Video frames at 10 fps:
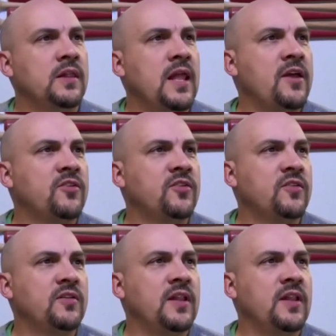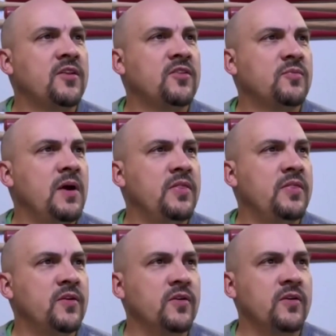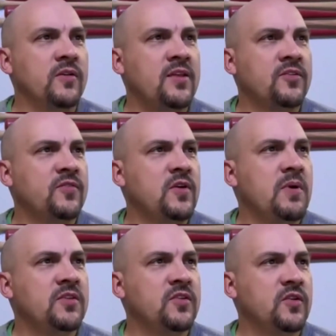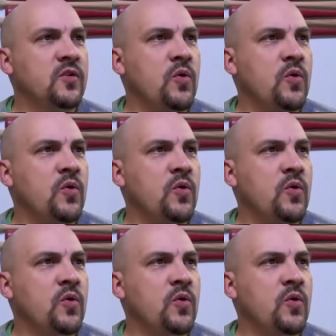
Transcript: last month or last few months of the